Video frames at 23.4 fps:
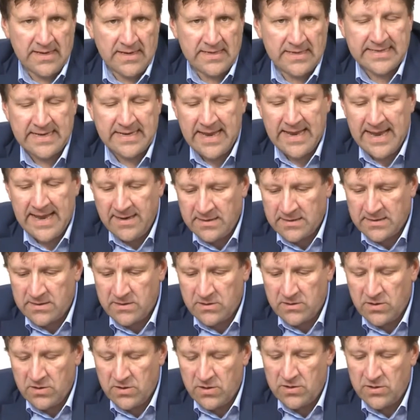is linked
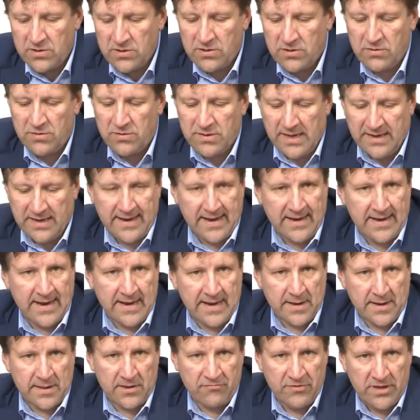to the antenna
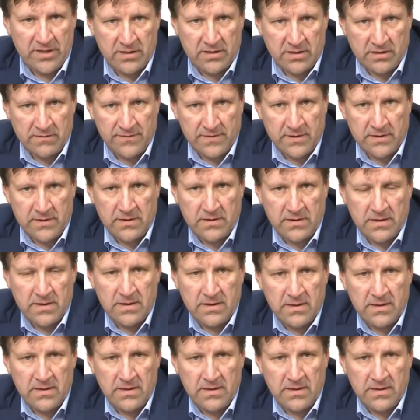at the receiver